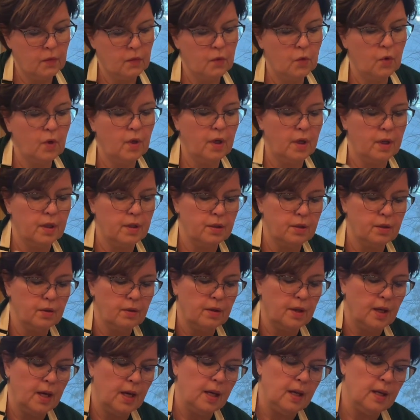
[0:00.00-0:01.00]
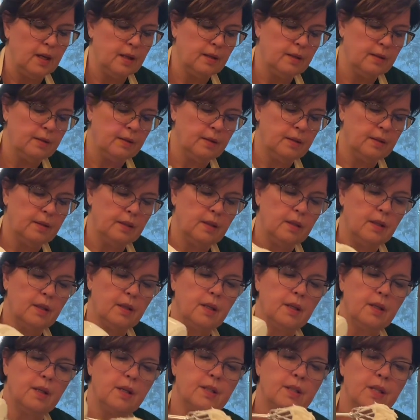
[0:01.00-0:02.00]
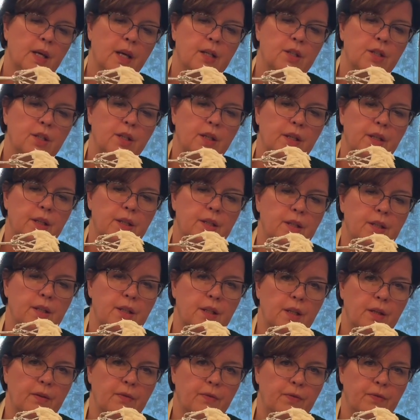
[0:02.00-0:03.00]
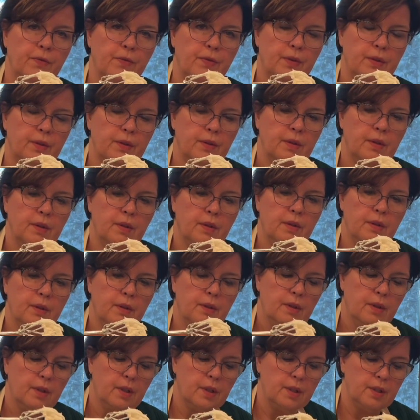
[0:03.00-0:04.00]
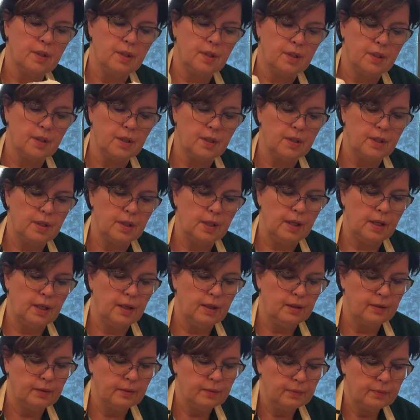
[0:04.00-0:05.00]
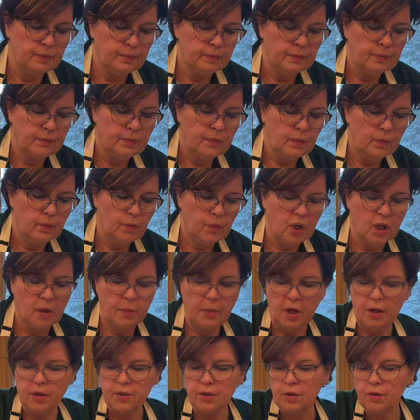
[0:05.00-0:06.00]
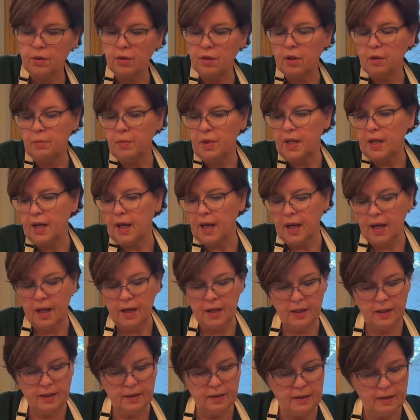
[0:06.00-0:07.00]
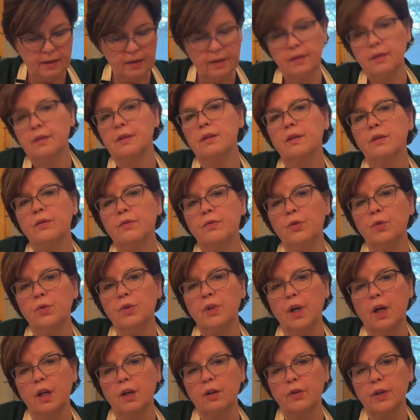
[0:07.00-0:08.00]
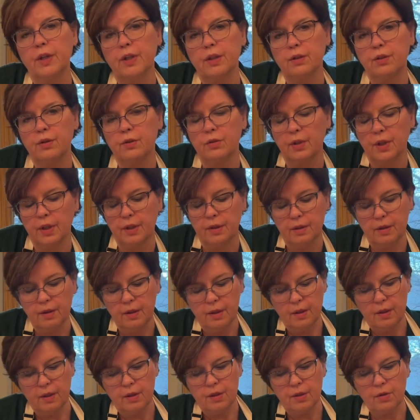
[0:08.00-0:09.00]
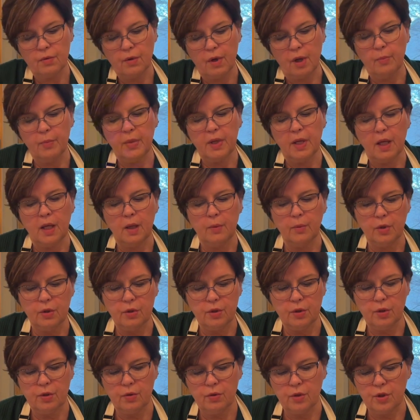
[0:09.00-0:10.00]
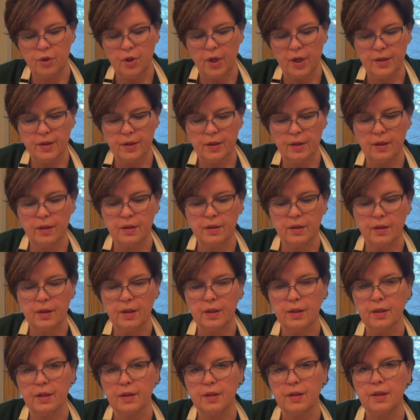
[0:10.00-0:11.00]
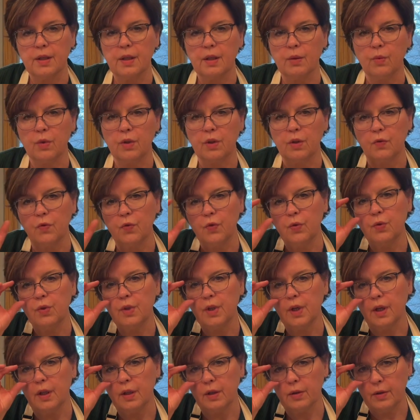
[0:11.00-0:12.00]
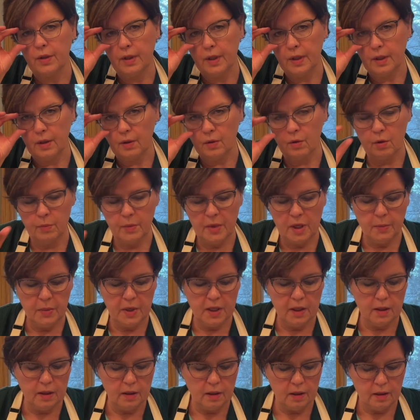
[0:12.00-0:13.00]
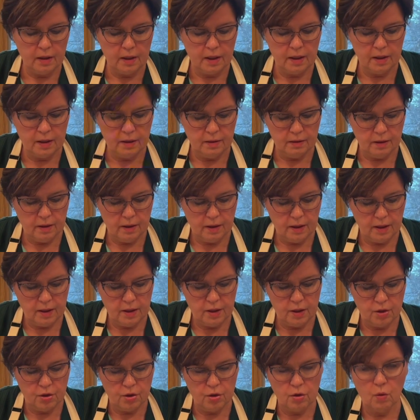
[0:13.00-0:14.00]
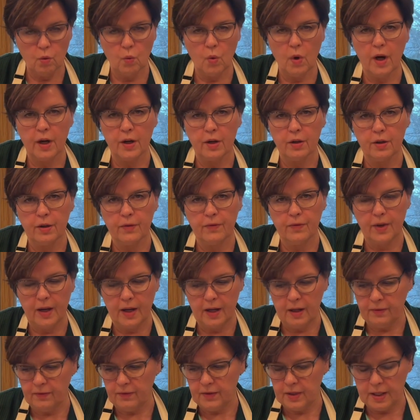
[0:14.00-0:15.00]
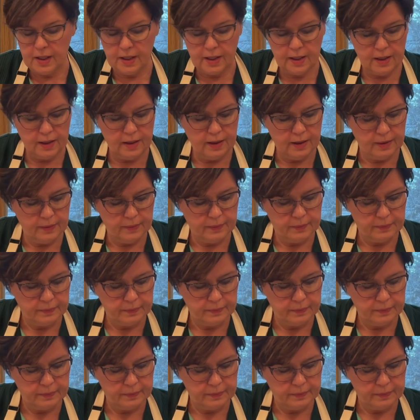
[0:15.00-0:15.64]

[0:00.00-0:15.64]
Okay, so that is actually a stiff consistency, but I'm also going to be adding food coloring to it. So I'll be able to adjust the consistency with the food coloring or maybe a little additional water if needed.